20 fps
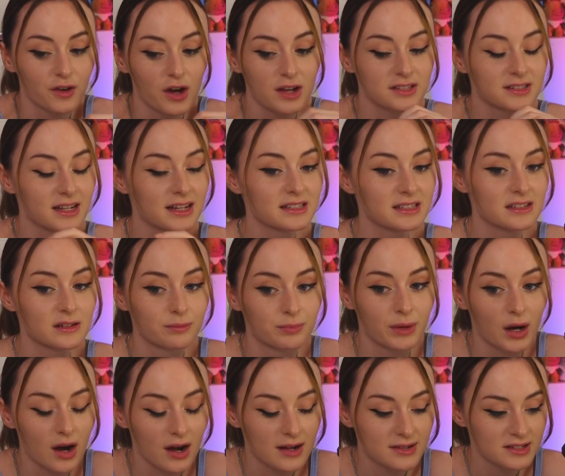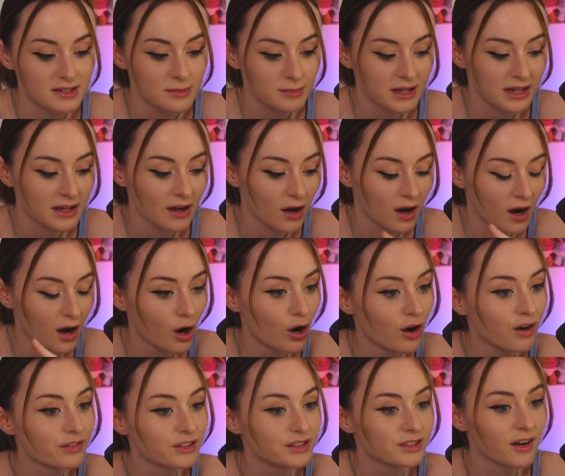first dates at a bar to me are
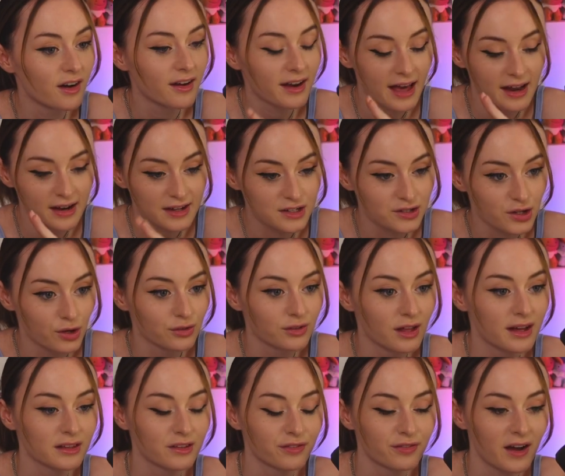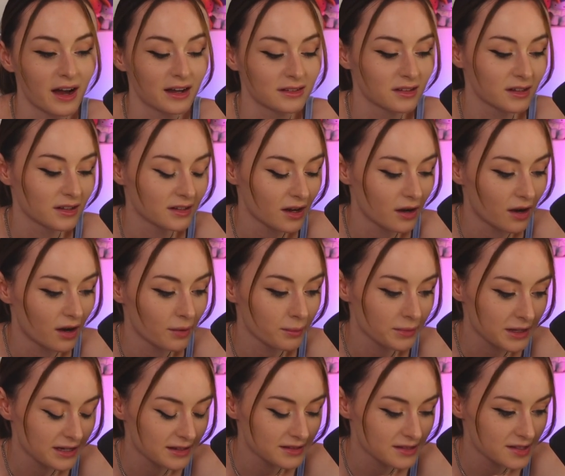overdone, and I don't like the fact that
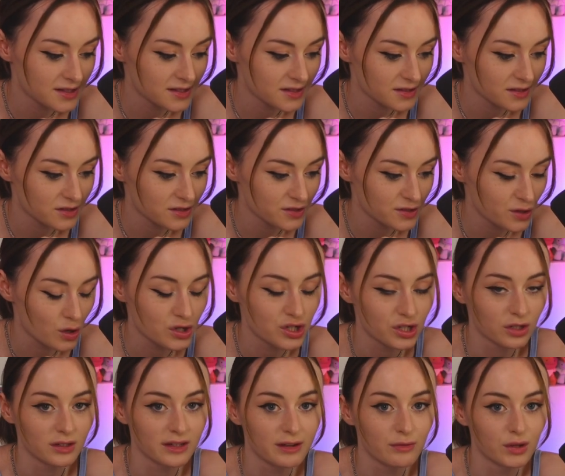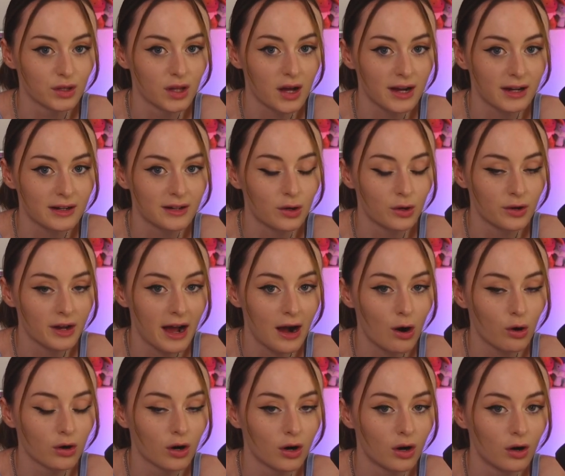it's socially reliant on
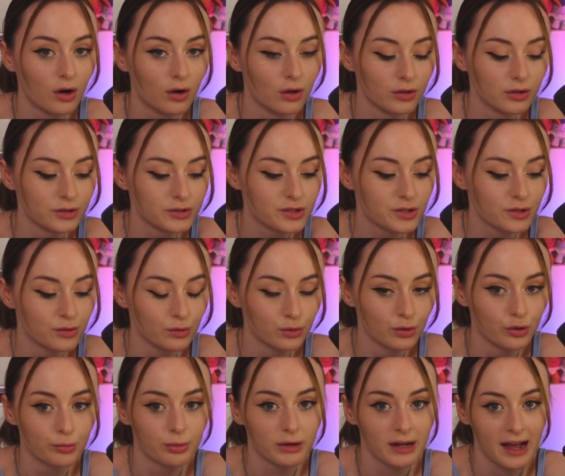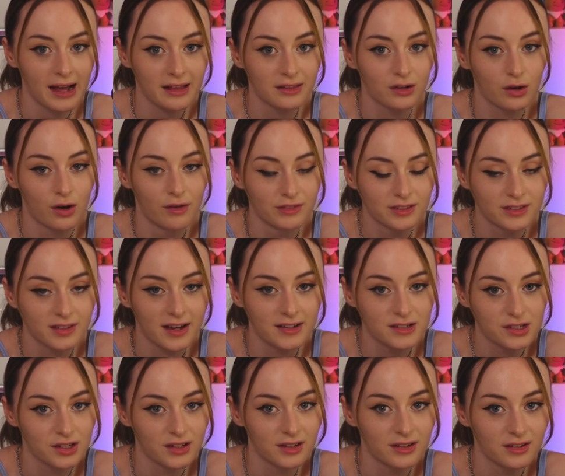alcohol to lubricate the
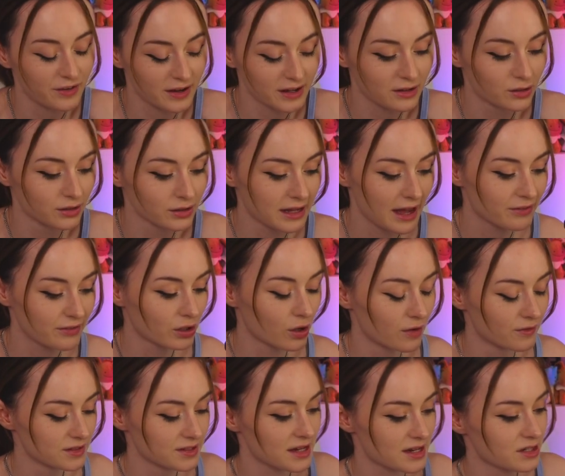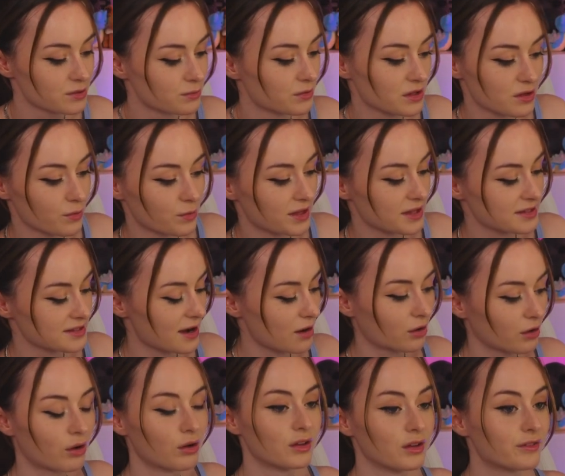conversation. If I can only have a conversation with you when there's
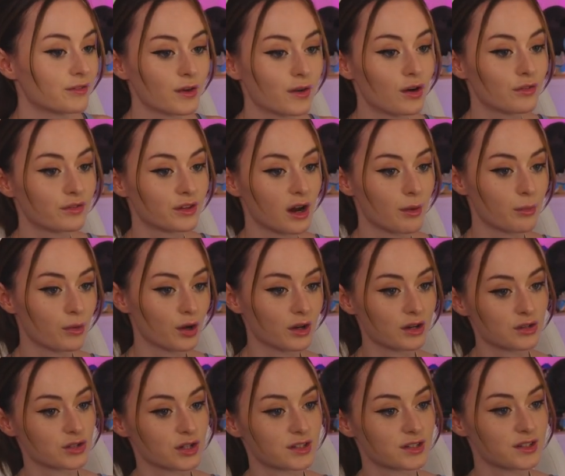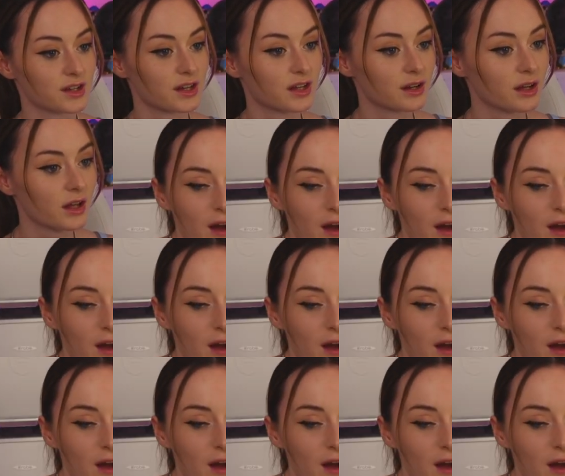alcohol involved, then I'm not interested.